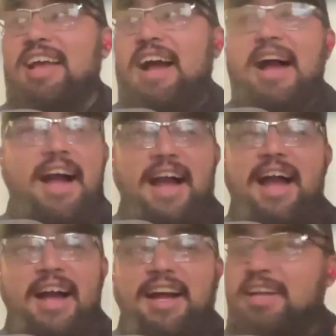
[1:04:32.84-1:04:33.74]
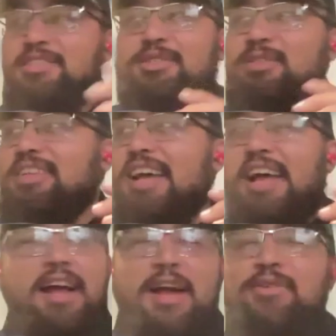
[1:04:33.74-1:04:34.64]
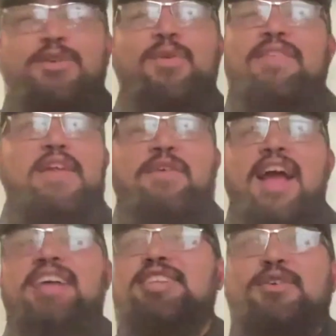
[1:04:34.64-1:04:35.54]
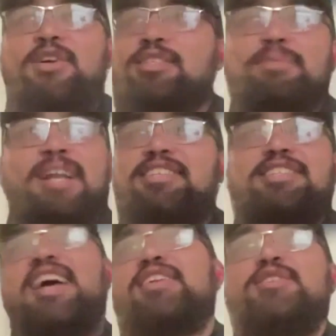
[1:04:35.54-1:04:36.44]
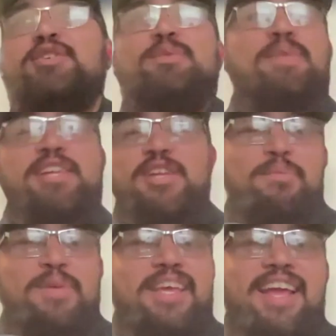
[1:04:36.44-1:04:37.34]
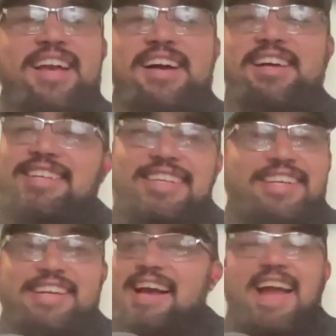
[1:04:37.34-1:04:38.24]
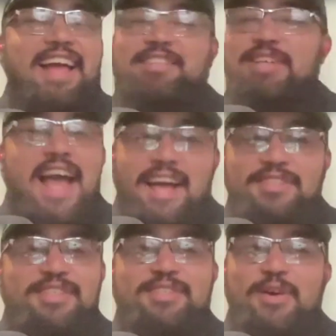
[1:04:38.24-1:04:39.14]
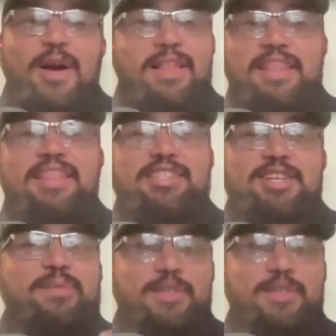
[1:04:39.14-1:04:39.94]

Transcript: I just I don't know why I've never asked that question, but I just had to do it. Being your PA guy, I had to ask. So I think that's gonna be